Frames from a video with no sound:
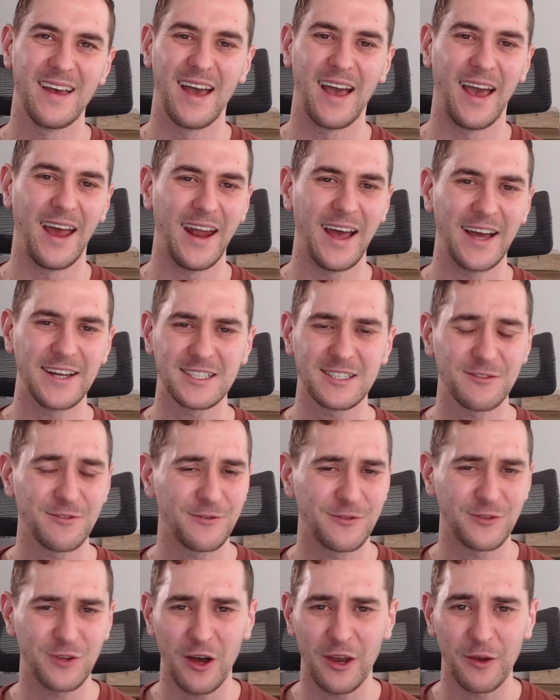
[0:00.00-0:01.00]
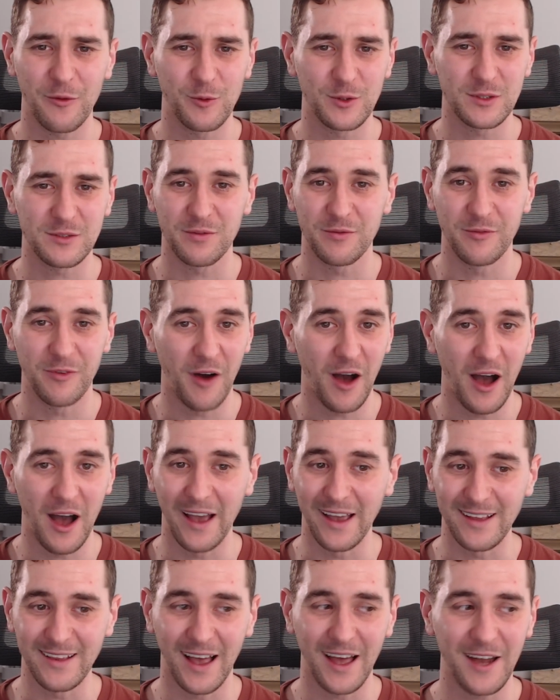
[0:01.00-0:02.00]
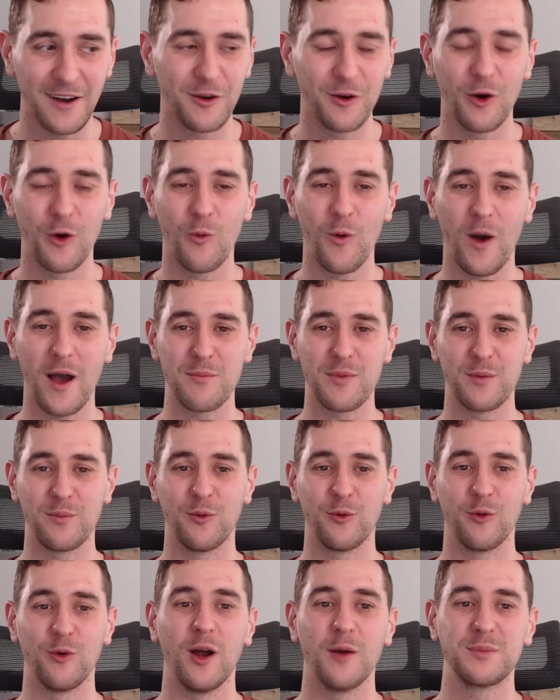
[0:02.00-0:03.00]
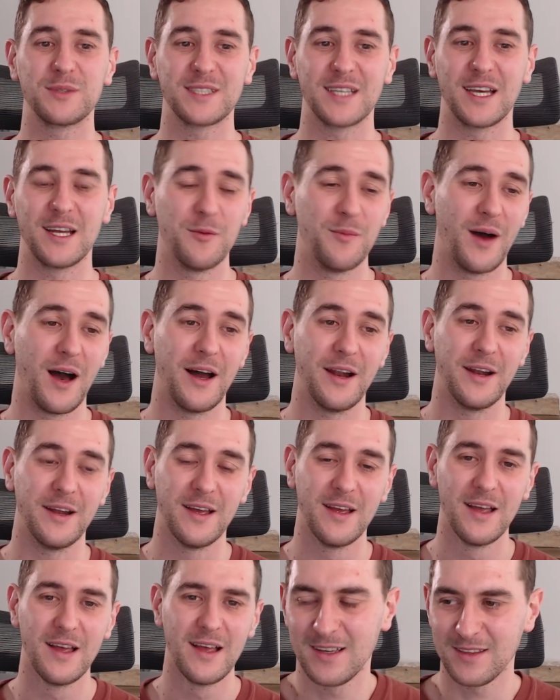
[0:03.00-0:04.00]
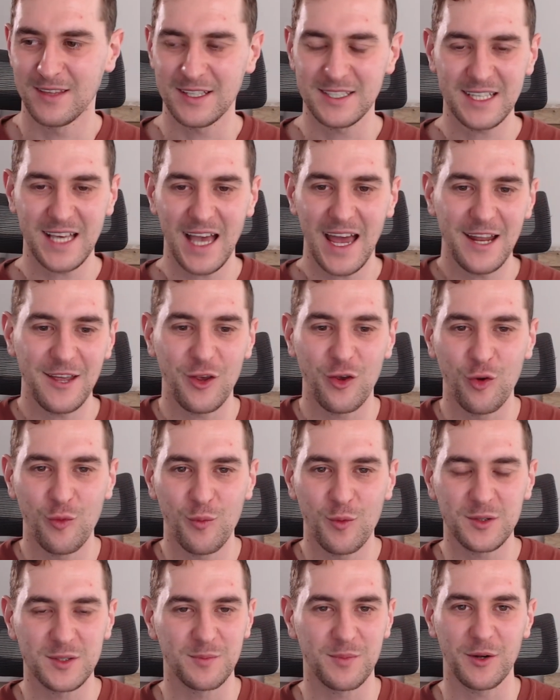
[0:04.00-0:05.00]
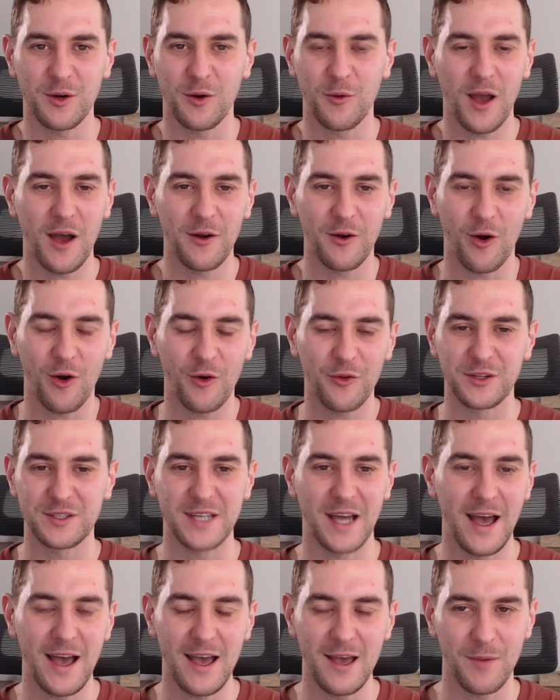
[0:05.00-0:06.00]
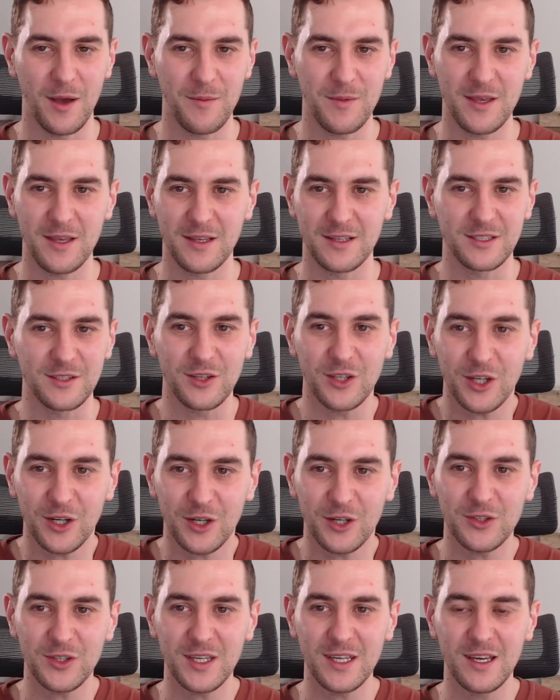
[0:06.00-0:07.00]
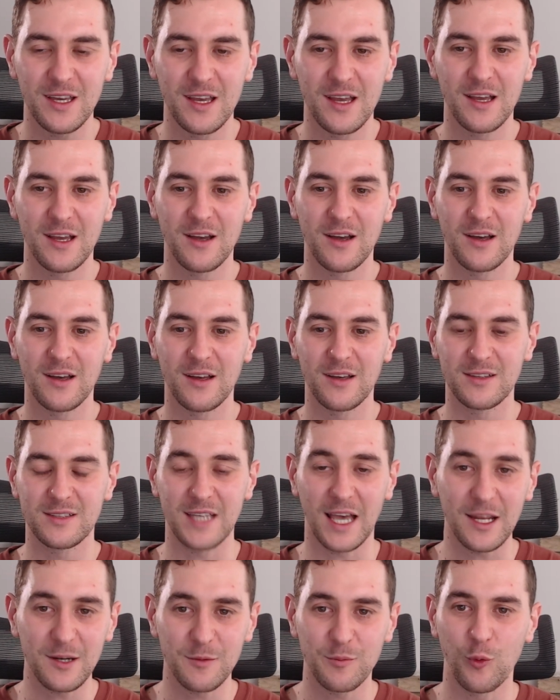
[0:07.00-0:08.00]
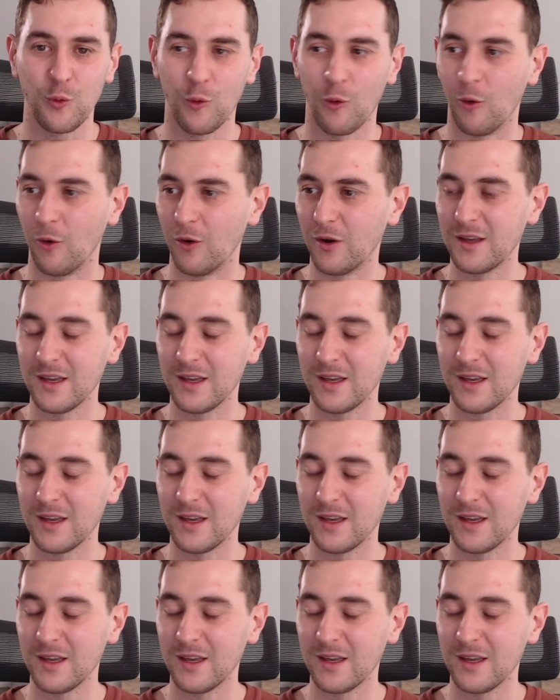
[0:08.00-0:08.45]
And I just thought it was fine. I don't know why people were upset about it. This kind of humor has been around all the time. I mean, it's literally Deadpool.